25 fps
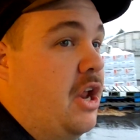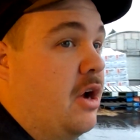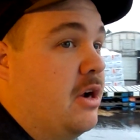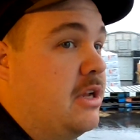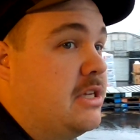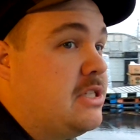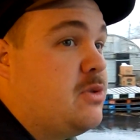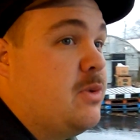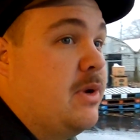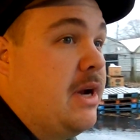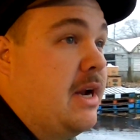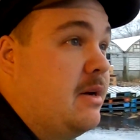
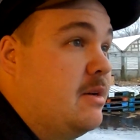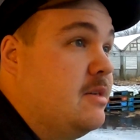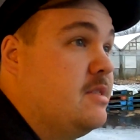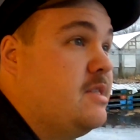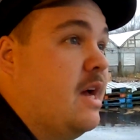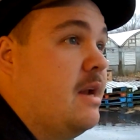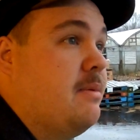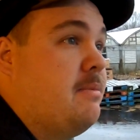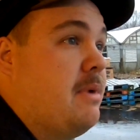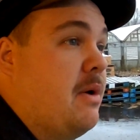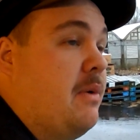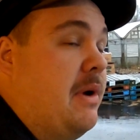noticed when I was
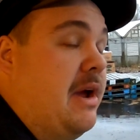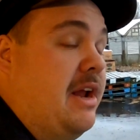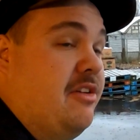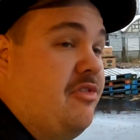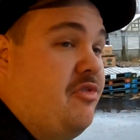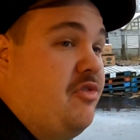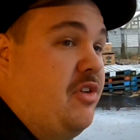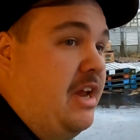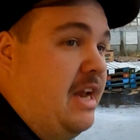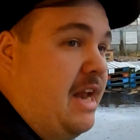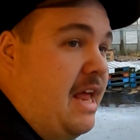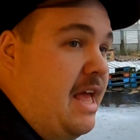on my way to
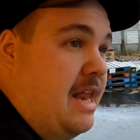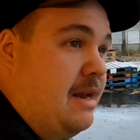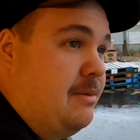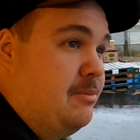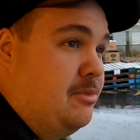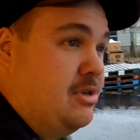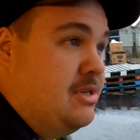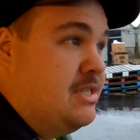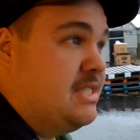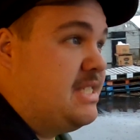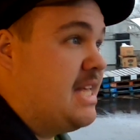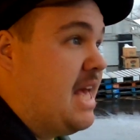feed
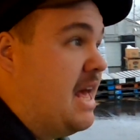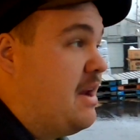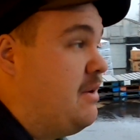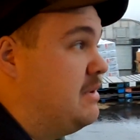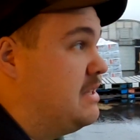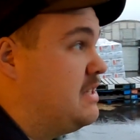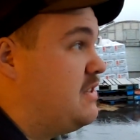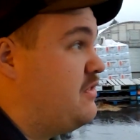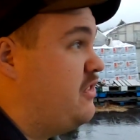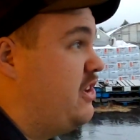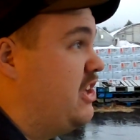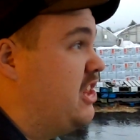animals that it
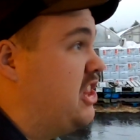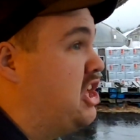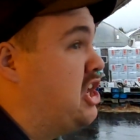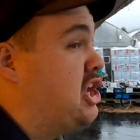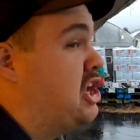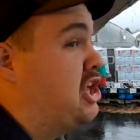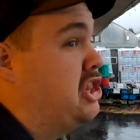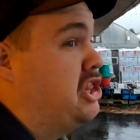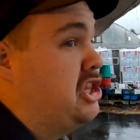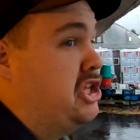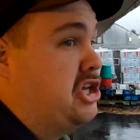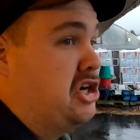was feeling
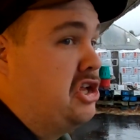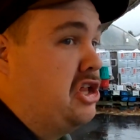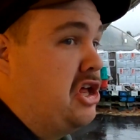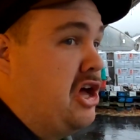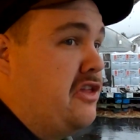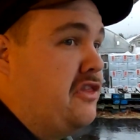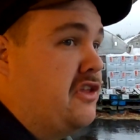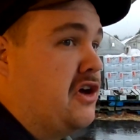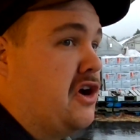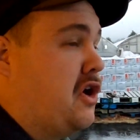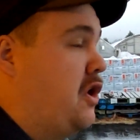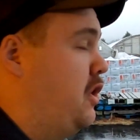a little
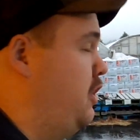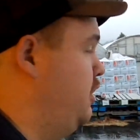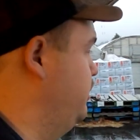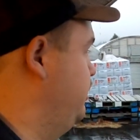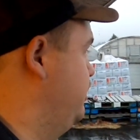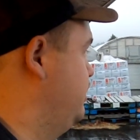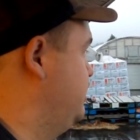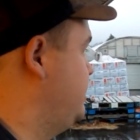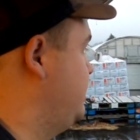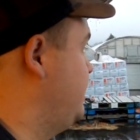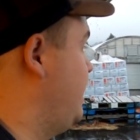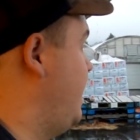on the
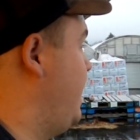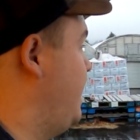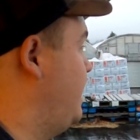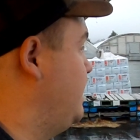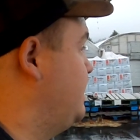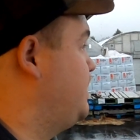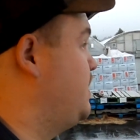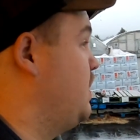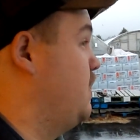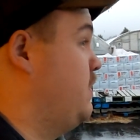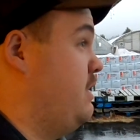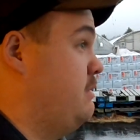colder
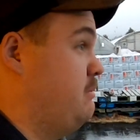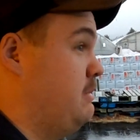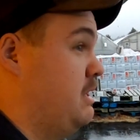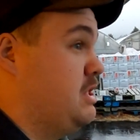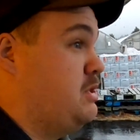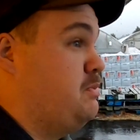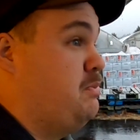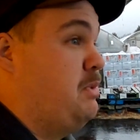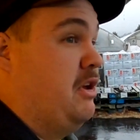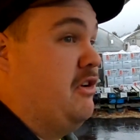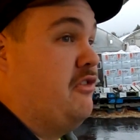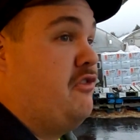side, so there
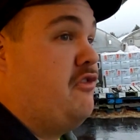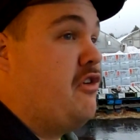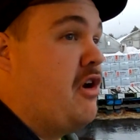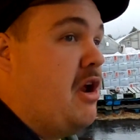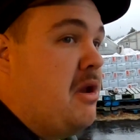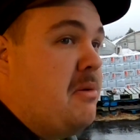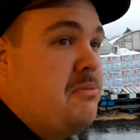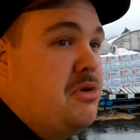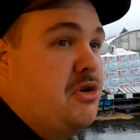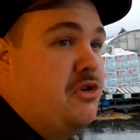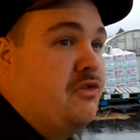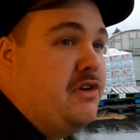must be a
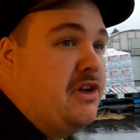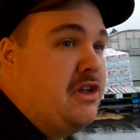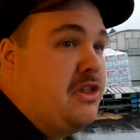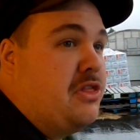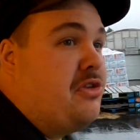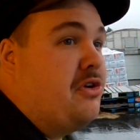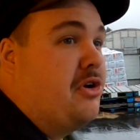front moving